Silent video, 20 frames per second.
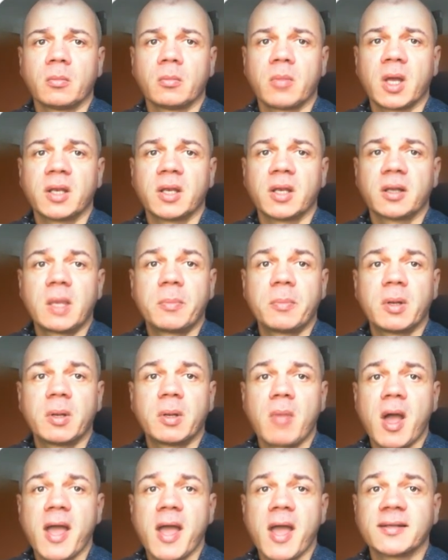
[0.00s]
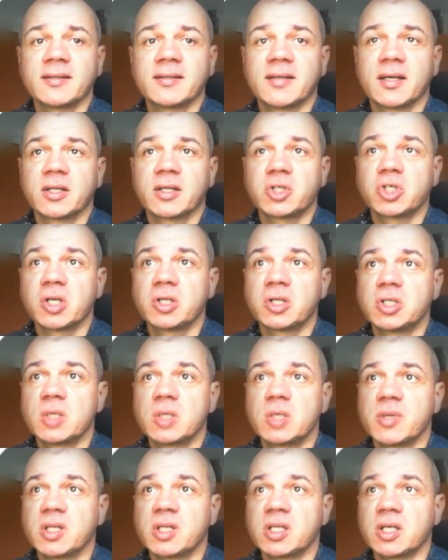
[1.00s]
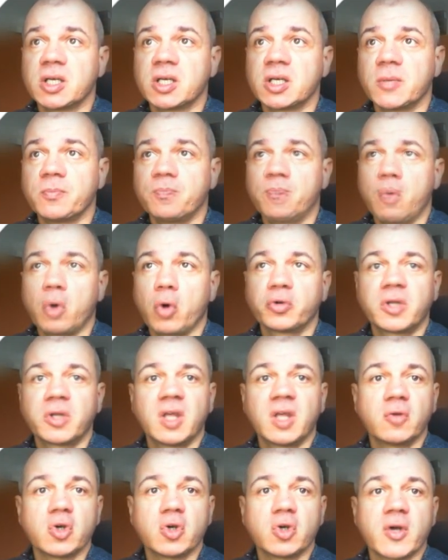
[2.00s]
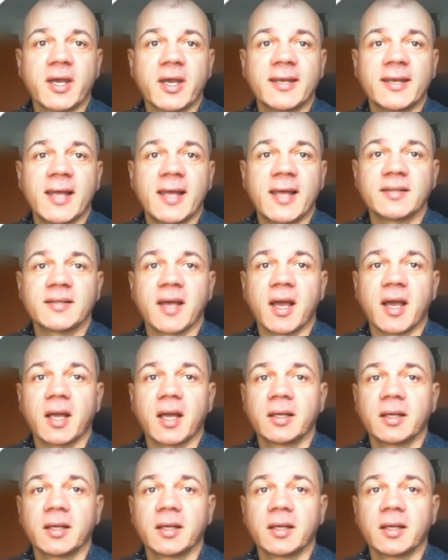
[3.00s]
But keep in mind that ChatGPT won't give you a data